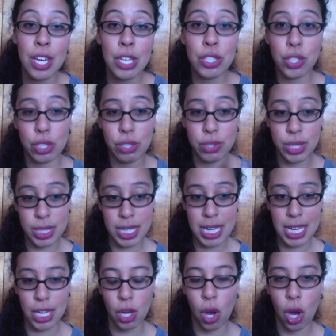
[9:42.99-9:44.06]
So you're
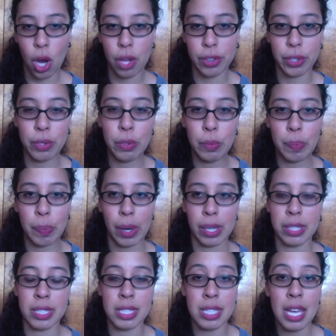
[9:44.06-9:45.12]
seeing all the
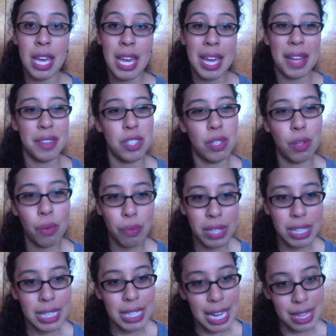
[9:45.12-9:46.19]
coupons. You don't
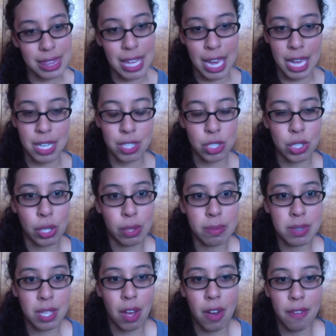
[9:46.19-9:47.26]
really get that in
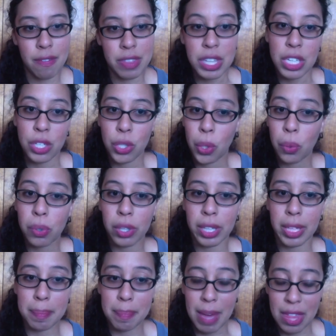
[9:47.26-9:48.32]
terms of the no
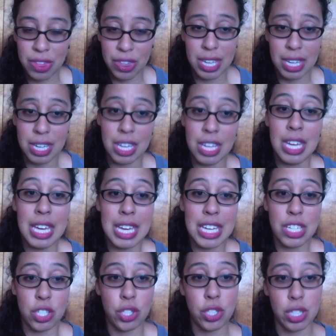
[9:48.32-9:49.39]
clip method.
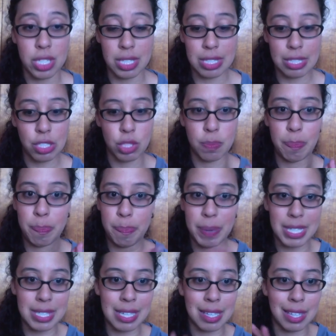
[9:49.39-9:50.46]
It's just
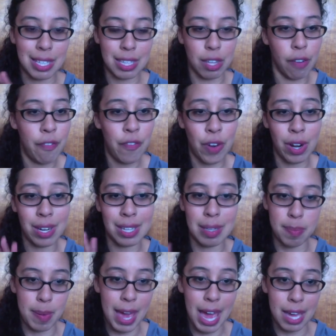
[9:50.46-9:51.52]
basically the front and
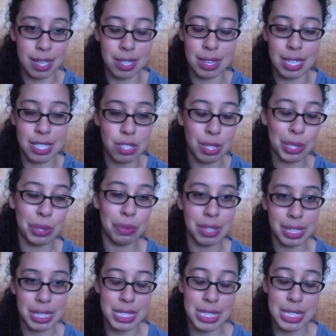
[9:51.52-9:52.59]
the back. That's all you
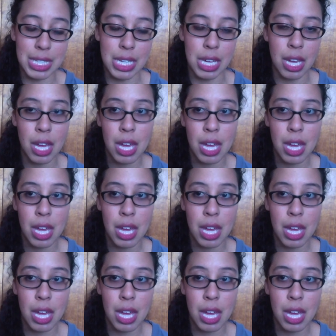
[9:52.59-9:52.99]
really see.